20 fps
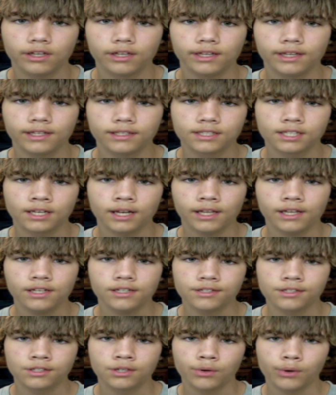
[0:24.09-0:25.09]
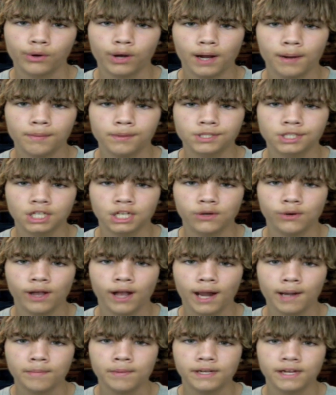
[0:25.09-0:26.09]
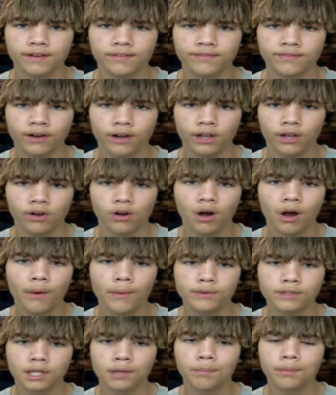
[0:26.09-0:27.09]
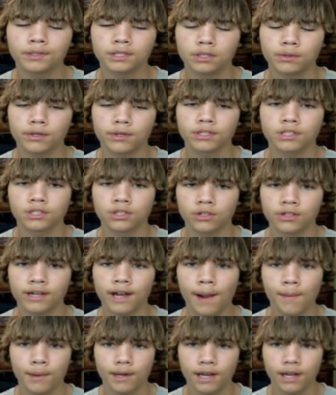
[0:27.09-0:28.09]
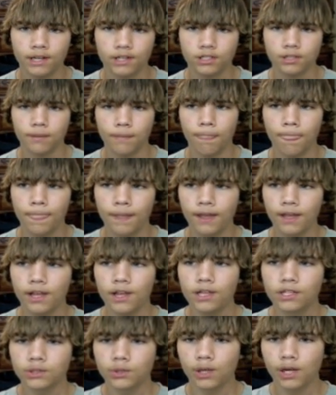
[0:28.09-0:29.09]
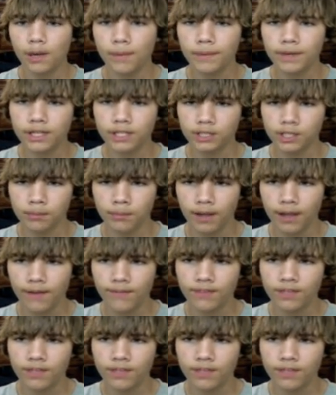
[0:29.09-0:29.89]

In today's tutorial, I'm going to show you how to make a file always open to a certain application. So here on my desktop I have